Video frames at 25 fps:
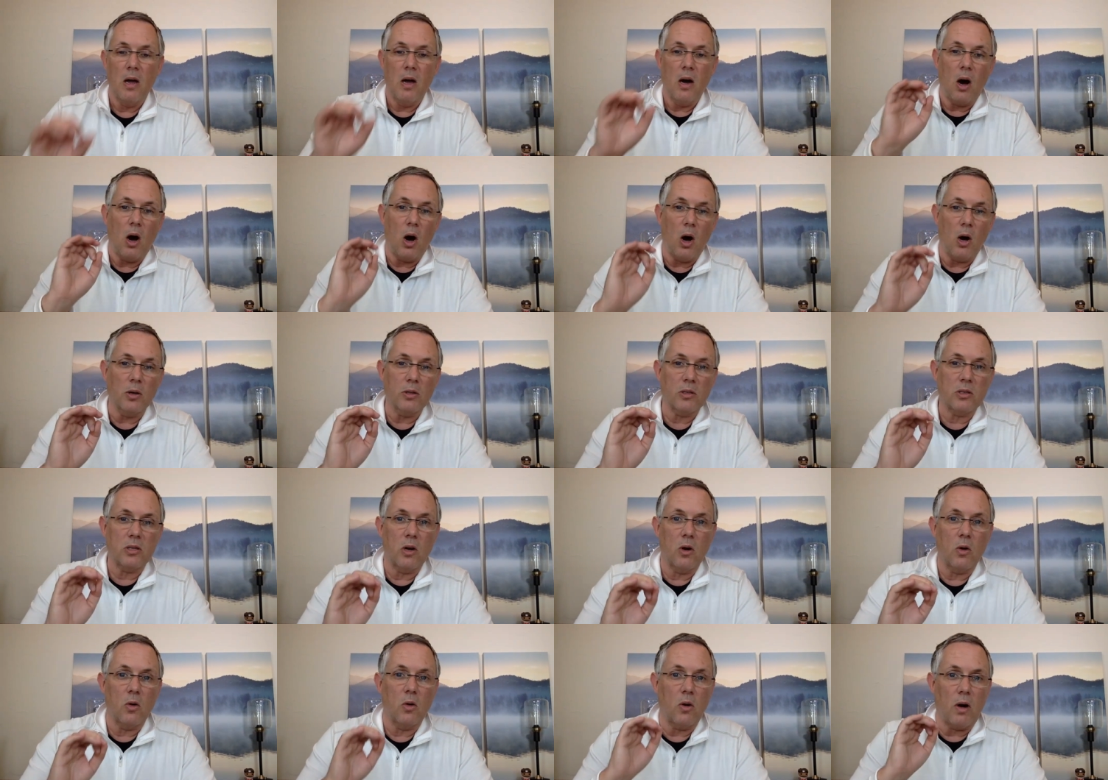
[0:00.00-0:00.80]

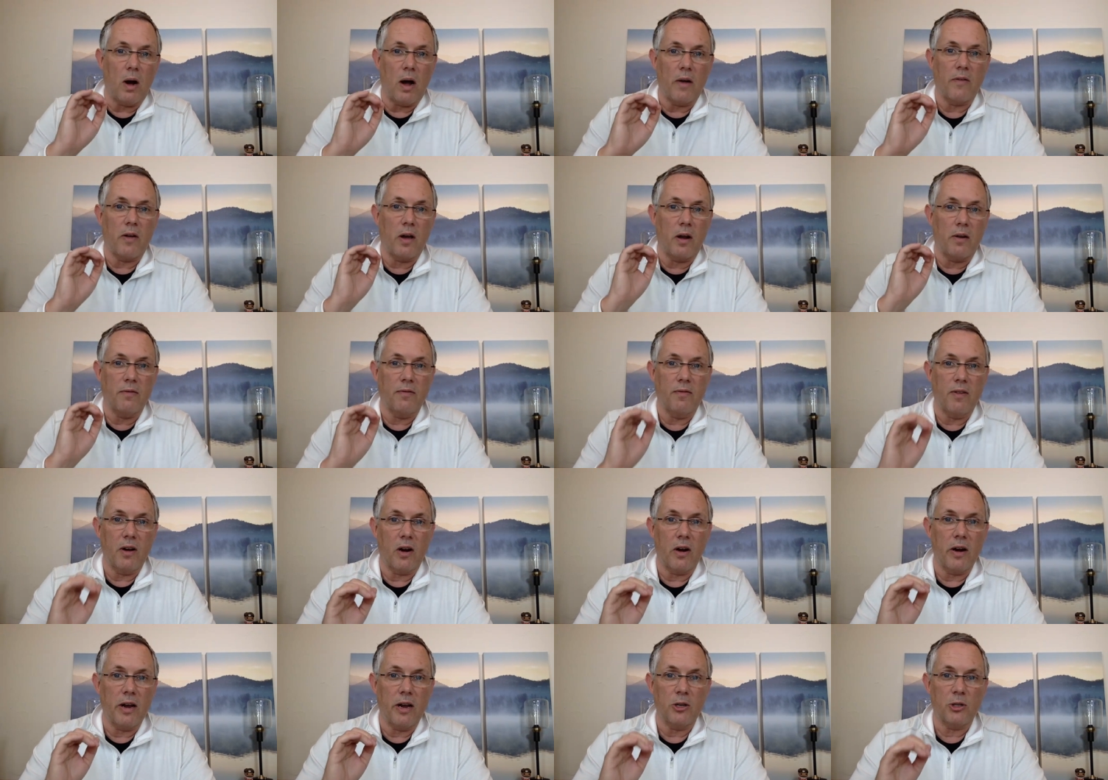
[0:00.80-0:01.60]
Also, I've got a
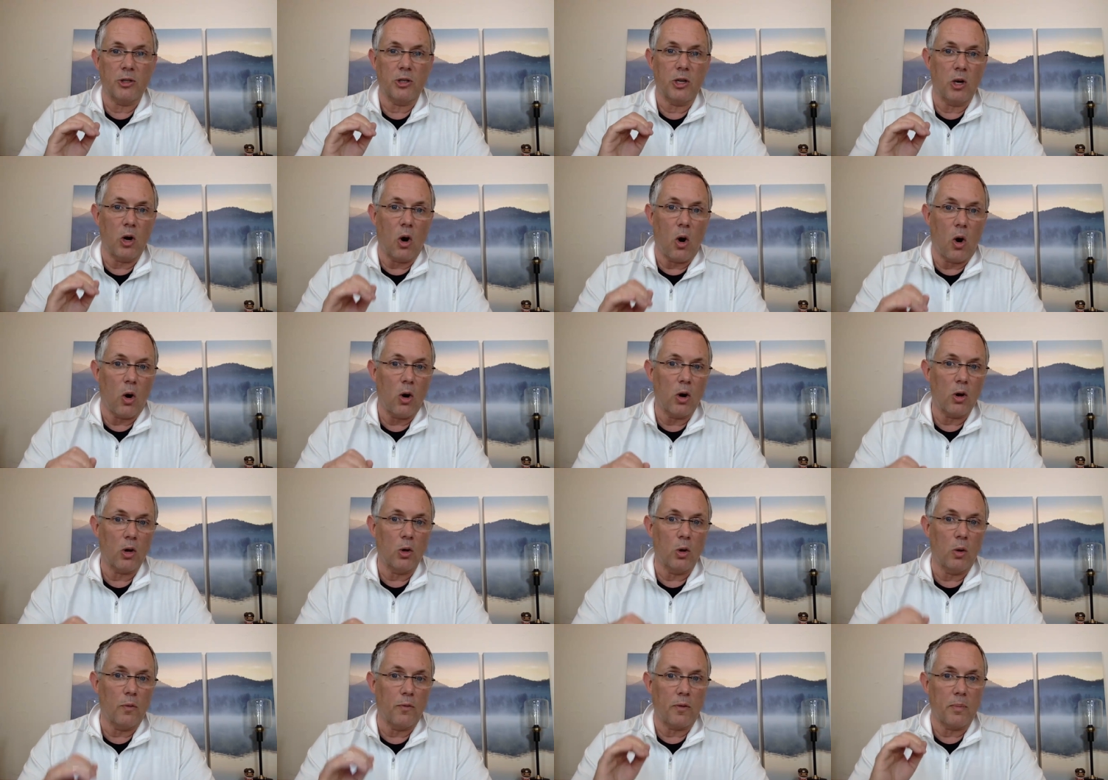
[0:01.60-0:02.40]
very interesting
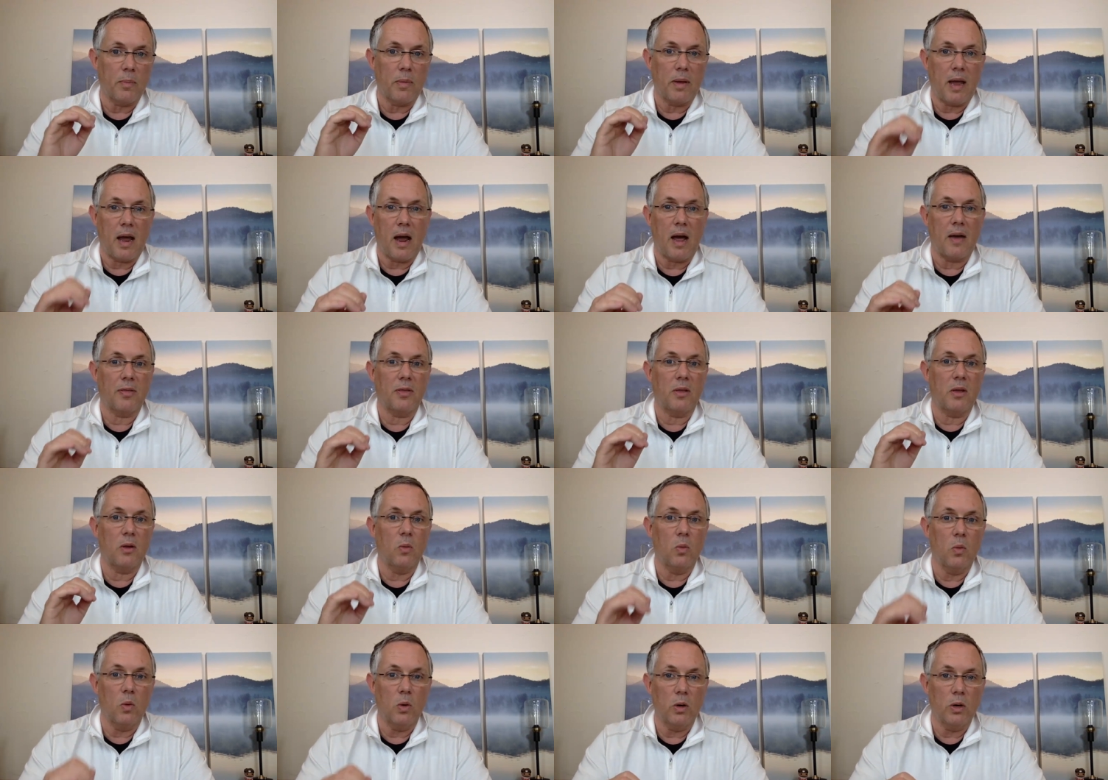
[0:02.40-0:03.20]
article from Cathie
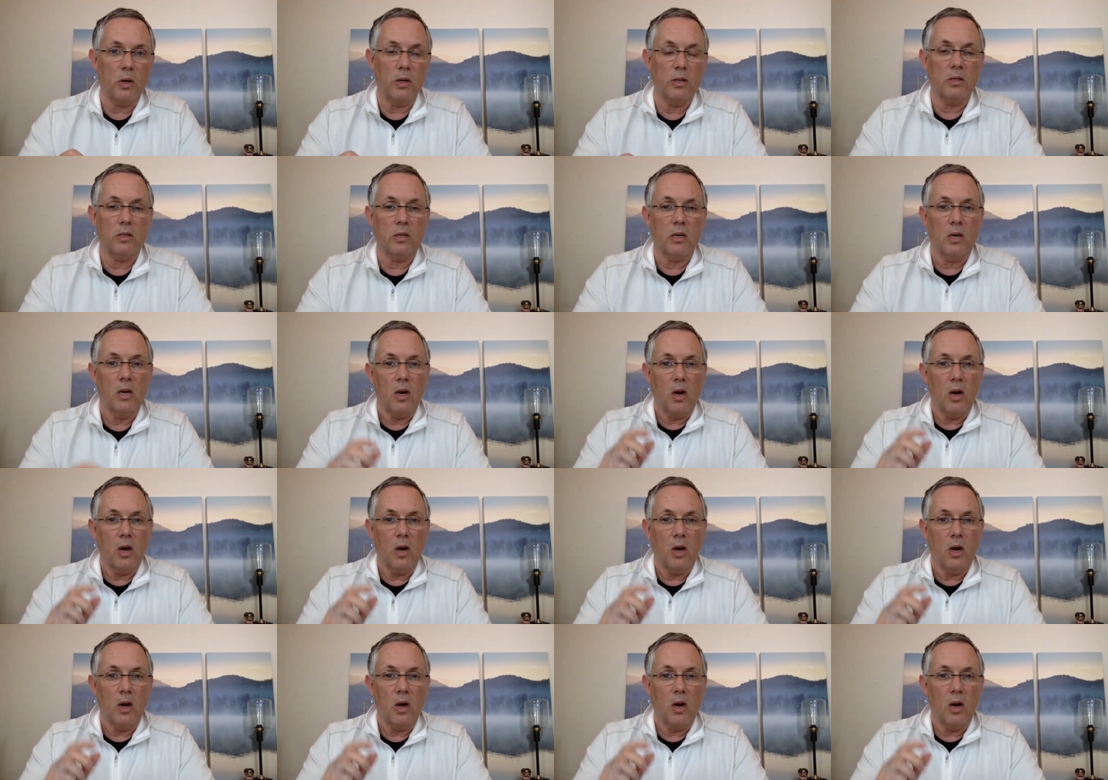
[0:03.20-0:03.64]
Woods,